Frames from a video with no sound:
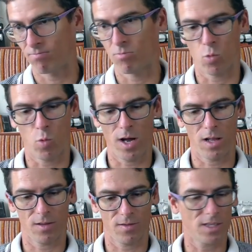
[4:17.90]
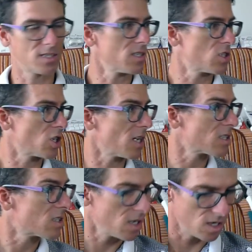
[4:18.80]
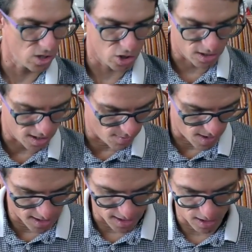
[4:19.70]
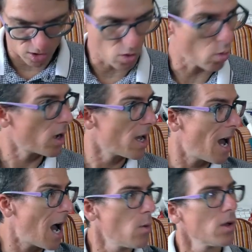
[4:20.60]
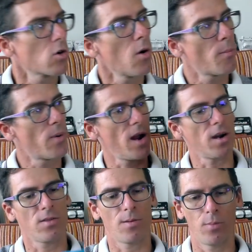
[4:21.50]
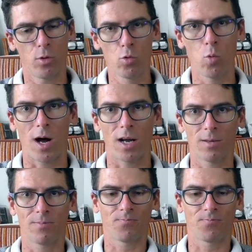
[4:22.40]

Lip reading: well, this is just amazing. So I will compare the blue one,